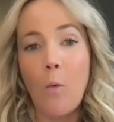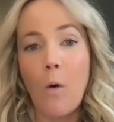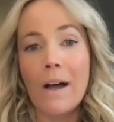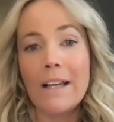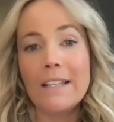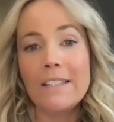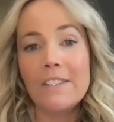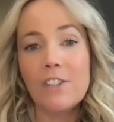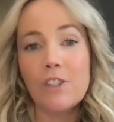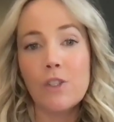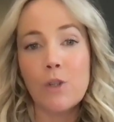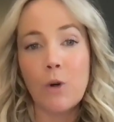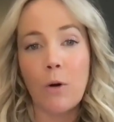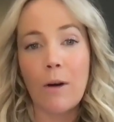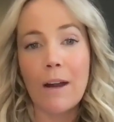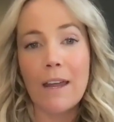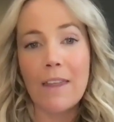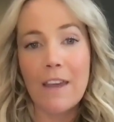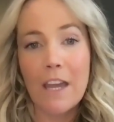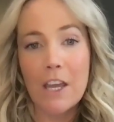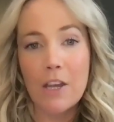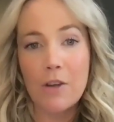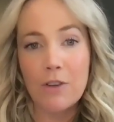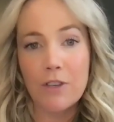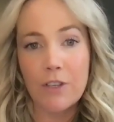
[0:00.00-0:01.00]
one story
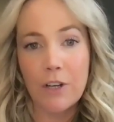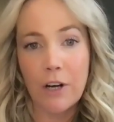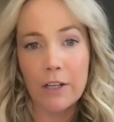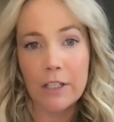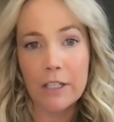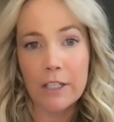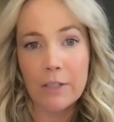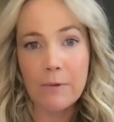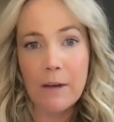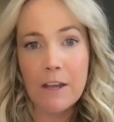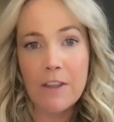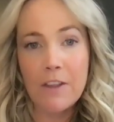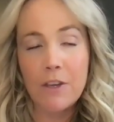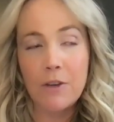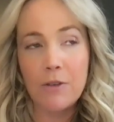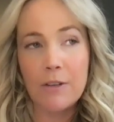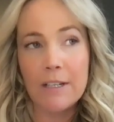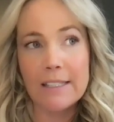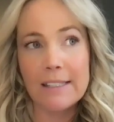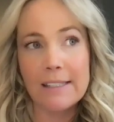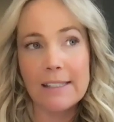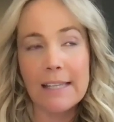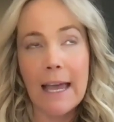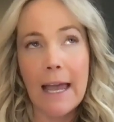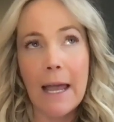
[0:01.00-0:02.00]
that you started with, you
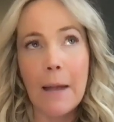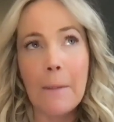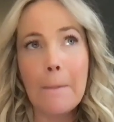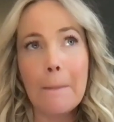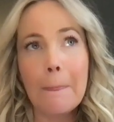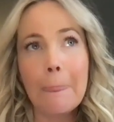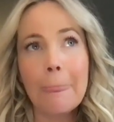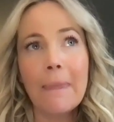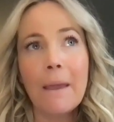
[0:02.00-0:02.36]
could say,